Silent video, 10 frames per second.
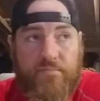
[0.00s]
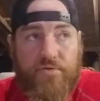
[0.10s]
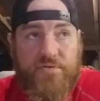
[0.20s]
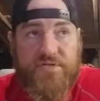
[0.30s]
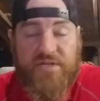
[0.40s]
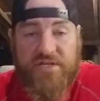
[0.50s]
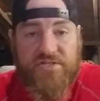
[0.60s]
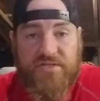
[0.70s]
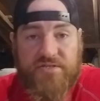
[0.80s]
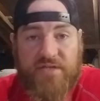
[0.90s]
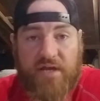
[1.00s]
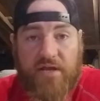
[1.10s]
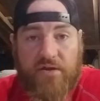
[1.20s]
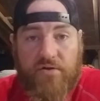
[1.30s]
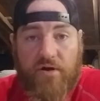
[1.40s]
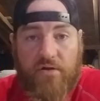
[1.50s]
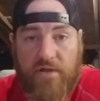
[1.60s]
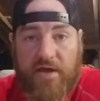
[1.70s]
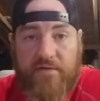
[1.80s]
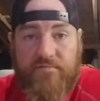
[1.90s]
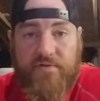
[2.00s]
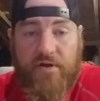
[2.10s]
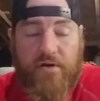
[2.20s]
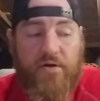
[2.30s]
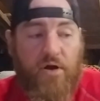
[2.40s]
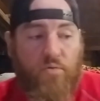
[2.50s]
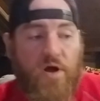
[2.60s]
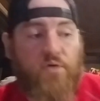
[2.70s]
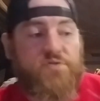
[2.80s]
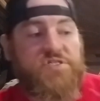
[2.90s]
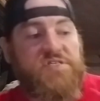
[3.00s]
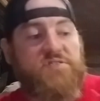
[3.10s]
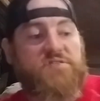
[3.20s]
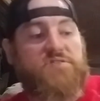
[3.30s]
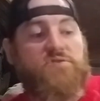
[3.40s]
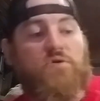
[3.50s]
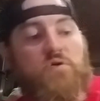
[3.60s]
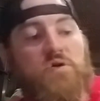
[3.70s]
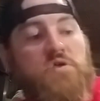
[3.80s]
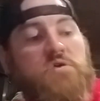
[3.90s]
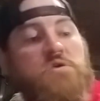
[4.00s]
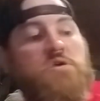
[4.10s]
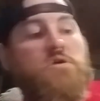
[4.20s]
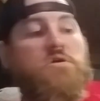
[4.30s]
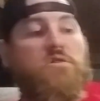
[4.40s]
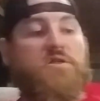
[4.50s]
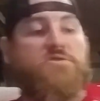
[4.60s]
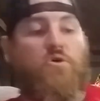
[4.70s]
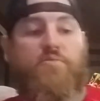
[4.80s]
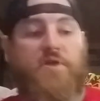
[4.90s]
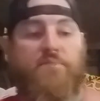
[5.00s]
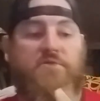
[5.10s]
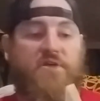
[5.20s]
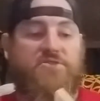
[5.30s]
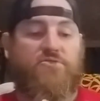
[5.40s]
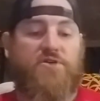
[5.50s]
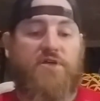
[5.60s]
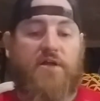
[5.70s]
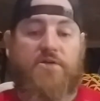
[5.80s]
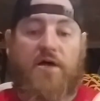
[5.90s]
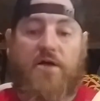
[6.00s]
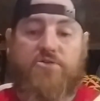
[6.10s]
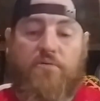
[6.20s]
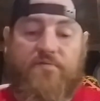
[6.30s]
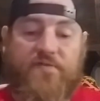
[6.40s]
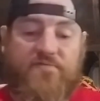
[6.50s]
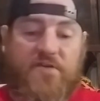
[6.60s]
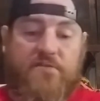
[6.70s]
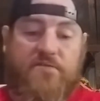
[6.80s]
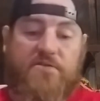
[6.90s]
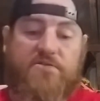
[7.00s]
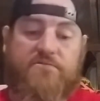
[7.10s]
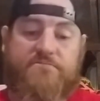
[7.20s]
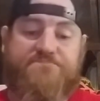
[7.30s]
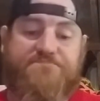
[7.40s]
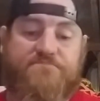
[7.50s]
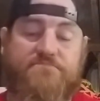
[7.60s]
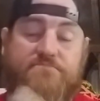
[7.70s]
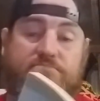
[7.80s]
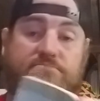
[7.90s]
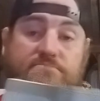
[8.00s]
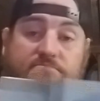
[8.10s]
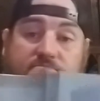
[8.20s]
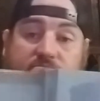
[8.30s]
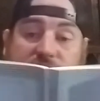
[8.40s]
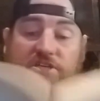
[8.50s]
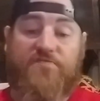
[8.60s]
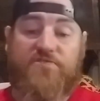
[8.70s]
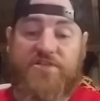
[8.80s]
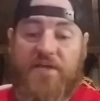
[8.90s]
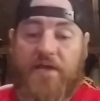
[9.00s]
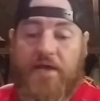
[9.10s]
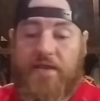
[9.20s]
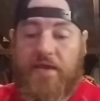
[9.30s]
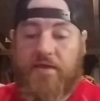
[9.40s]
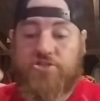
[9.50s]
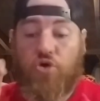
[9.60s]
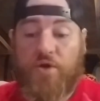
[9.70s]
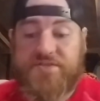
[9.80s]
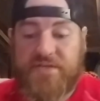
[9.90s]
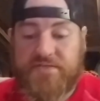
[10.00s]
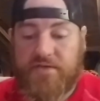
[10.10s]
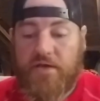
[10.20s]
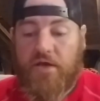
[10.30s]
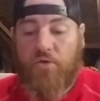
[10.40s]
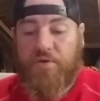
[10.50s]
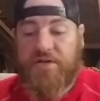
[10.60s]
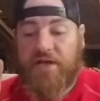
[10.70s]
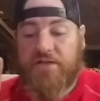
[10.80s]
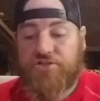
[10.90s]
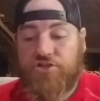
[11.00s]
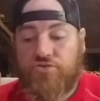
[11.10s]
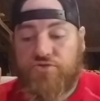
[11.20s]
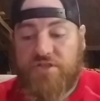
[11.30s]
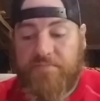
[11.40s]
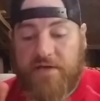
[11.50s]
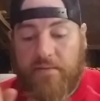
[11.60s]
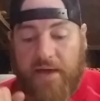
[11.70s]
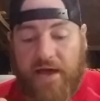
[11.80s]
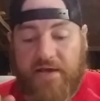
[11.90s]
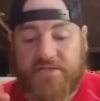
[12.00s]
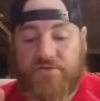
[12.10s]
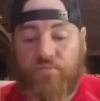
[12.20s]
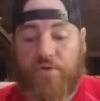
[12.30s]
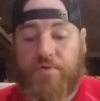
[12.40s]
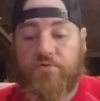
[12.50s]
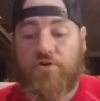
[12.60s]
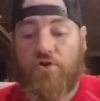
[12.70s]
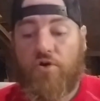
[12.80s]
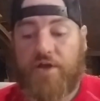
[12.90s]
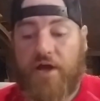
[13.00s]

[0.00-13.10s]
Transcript: those addictions that hinder our life and our, our walk with Jesus. So let's open up and let's read on October 15th in just for today, NA. Choices. We did not choose to become addicts. When we were growing